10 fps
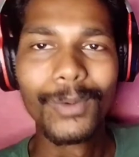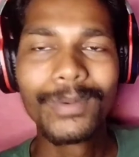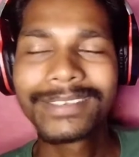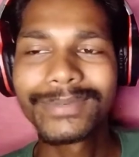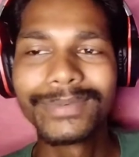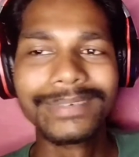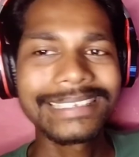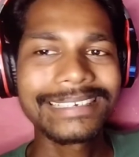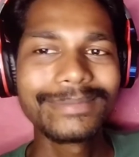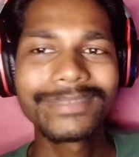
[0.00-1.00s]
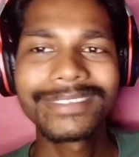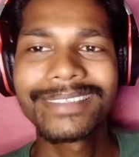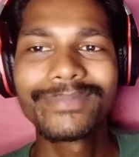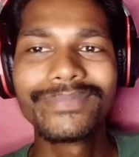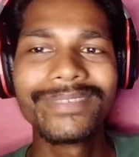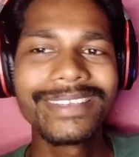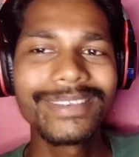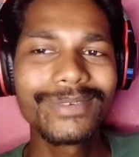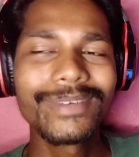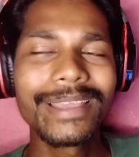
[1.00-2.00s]
Friends, welcome to the
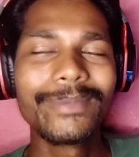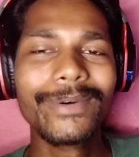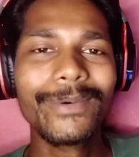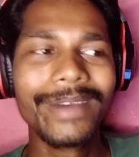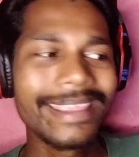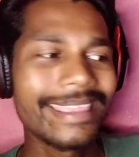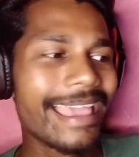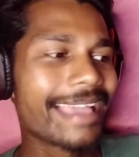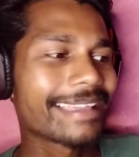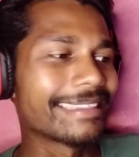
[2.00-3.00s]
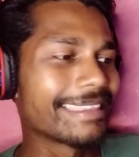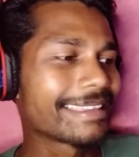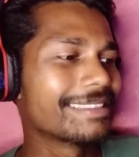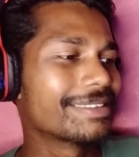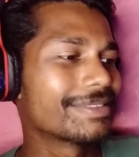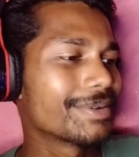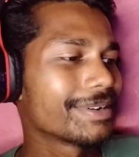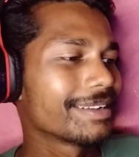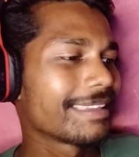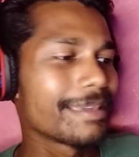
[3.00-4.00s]
video. Today I will react Nick
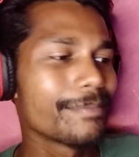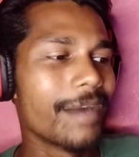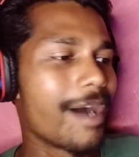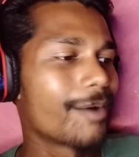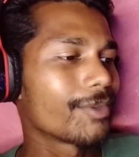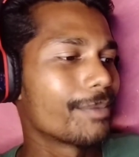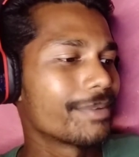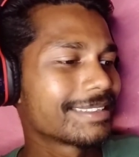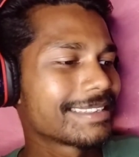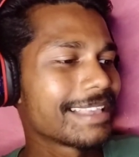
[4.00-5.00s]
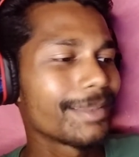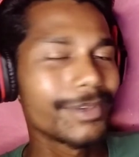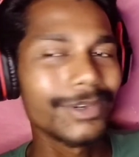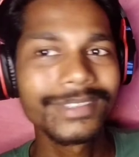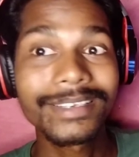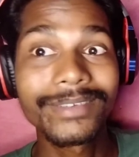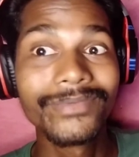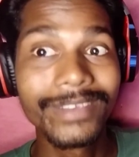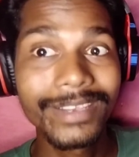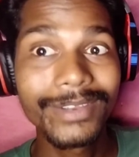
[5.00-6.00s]
Nittoli mouth official music
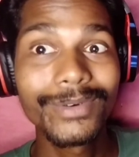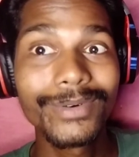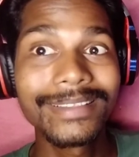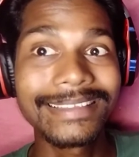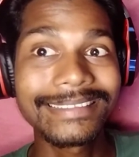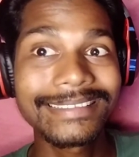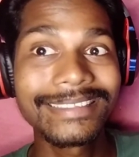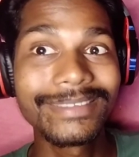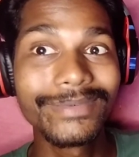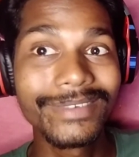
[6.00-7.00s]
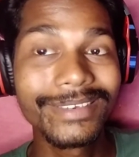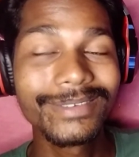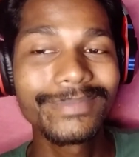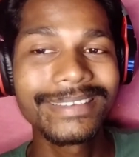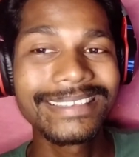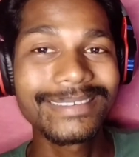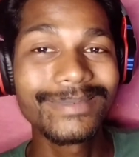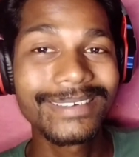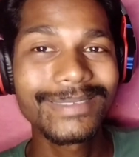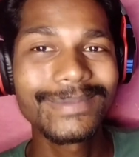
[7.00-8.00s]
video. Let's see the video and please
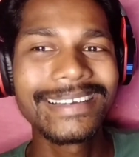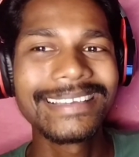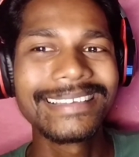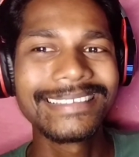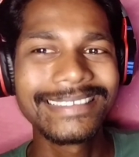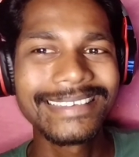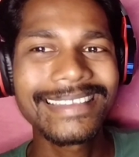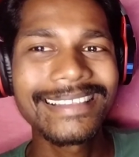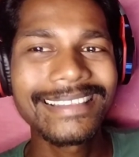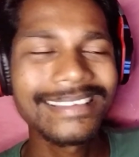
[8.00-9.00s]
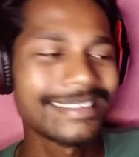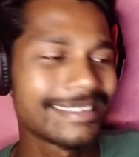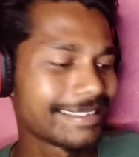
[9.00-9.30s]
subscribe to my channel.